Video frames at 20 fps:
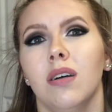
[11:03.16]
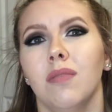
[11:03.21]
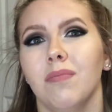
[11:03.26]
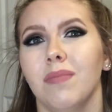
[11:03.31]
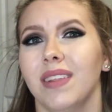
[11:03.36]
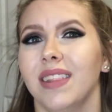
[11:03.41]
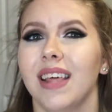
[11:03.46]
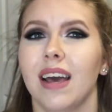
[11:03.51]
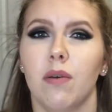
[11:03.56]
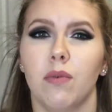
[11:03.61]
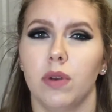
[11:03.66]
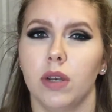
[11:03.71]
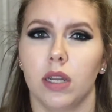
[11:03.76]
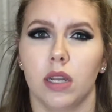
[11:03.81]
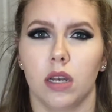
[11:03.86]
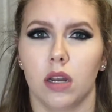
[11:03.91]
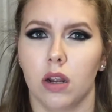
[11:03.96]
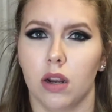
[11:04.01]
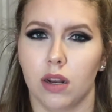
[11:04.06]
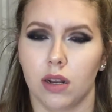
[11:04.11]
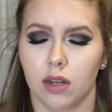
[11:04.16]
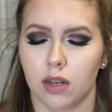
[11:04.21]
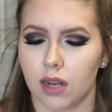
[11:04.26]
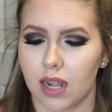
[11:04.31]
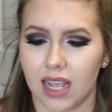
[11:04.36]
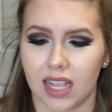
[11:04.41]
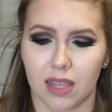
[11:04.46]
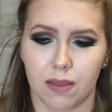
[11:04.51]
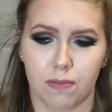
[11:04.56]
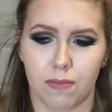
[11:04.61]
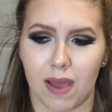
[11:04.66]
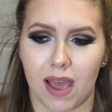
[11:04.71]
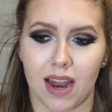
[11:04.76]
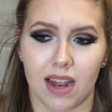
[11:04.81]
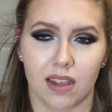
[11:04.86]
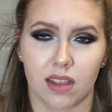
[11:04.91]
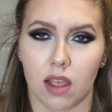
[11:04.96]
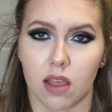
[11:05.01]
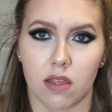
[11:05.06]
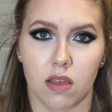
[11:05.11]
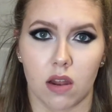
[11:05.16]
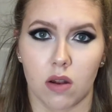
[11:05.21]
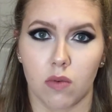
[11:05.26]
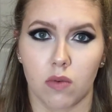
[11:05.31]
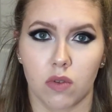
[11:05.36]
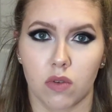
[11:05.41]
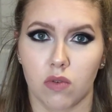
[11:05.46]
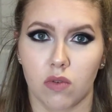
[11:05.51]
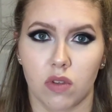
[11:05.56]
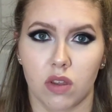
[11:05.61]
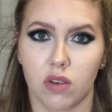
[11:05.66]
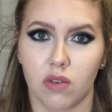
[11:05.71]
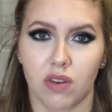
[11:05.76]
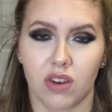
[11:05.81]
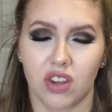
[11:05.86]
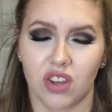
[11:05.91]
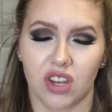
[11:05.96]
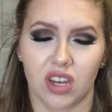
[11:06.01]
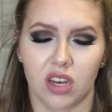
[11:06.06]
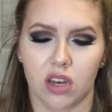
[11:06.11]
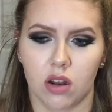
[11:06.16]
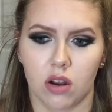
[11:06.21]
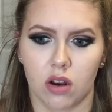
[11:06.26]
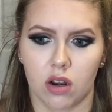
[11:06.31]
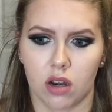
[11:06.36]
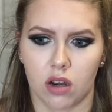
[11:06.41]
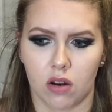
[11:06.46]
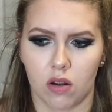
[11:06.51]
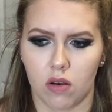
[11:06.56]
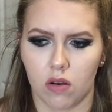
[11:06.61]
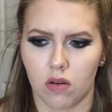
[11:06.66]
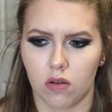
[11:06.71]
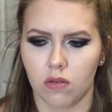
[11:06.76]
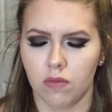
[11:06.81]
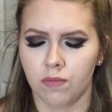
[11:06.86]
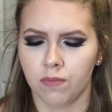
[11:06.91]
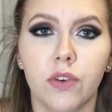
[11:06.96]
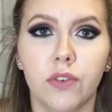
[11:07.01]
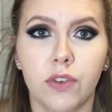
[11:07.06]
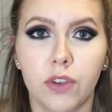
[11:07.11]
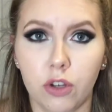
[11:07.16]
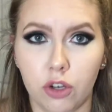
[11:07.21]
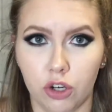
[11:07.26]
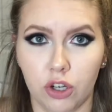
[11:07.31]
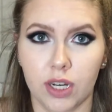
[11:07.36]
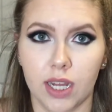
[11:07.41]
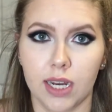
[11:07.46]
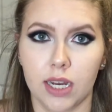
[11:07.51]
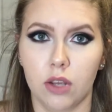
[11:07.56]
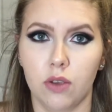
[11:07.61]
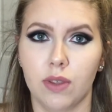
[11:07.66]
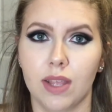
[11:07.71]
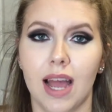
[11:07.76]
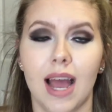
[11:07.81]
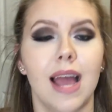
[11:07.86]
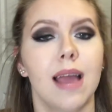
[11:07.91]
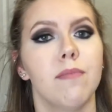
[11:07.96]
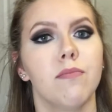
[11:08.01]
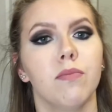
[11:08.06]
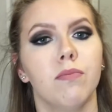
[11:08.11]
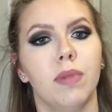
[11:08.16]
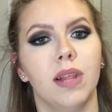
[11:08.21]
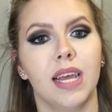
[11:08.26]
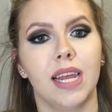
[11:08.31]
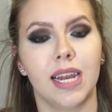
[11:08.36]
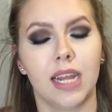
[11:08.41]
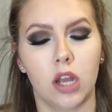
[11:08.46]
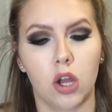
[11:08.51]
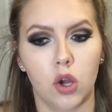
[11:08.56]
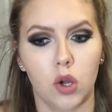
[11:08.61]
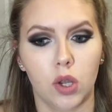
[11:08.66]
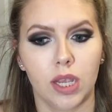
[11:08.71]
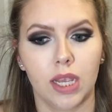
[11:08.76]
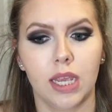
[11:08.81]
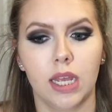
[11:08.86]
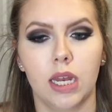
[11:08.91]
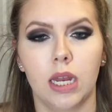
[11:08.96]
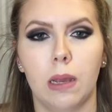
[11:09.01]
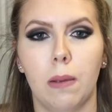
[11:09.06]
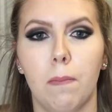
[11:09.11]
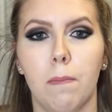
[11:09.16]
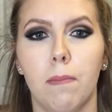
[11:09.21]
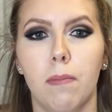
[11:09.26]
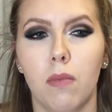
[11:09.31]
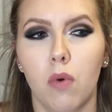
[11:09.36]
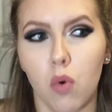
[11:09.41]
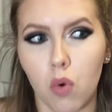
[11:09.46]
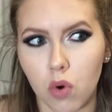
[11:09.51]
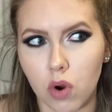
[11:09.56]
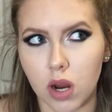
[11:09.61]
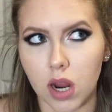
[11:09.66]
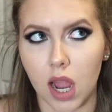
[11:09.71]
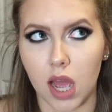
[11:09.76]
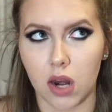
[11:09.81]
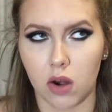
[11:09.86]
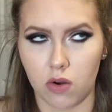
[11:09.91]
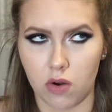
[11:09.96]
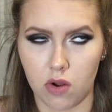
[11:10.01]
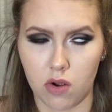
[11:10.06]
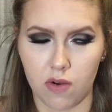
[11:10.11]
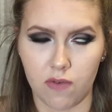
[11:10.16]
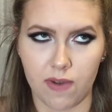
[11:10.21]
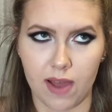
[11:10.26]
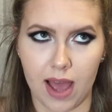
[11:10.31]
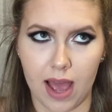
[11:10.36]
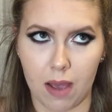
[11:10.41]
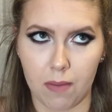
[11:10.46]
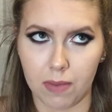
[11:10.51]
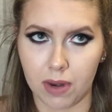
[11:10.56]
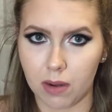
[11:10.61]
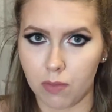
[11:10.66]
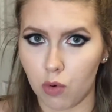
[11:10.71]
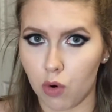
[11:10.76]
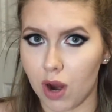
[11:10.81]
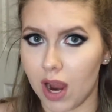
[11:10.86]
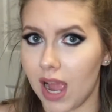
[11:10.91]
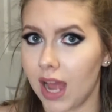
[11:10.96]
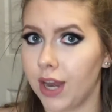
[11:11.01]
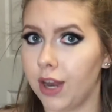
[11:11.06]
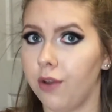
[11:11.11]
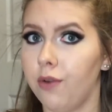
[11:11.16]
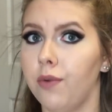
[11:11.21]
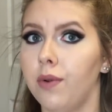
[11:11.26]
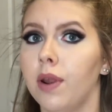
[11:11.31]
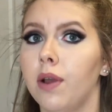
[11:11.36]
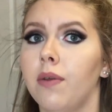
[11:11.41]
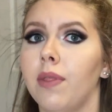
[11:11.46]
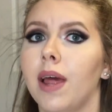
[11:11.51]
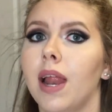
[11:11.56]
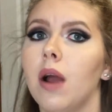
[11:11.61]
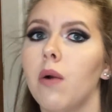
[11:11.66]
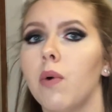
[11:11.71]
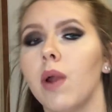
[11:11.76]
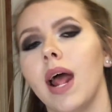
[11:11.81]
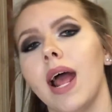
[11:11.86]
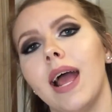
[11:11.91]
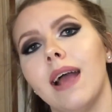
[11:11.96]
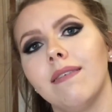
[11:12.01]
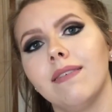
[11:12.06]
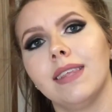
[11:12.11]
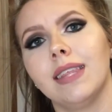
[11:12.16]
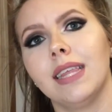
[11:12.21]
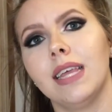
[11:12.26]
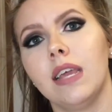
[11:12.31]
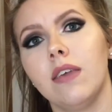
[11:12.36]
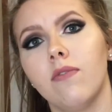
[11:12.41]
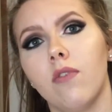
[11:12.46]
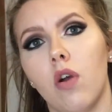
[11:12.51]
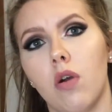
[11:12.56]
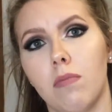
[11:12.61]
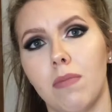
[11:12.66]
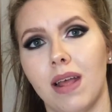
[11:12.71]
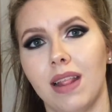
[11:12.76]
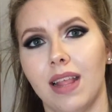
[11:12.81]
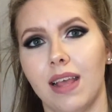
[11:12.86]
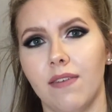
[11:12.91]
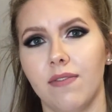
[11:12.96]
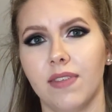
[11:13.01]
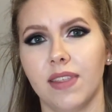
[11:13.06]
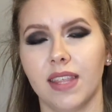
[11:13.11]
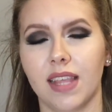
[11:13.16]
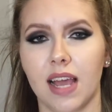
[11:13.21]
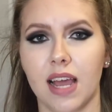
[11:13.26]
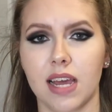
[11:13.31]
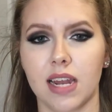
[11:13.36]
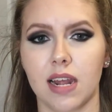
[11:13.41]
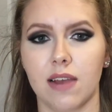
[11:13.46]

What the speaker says: But that one didn't hurt as bad as I thought it was going to. It just didn't hurt at all. For future tattoos, I'm planning on getting more. I don't know how many more. I do know that I want a half sleeve on my left side.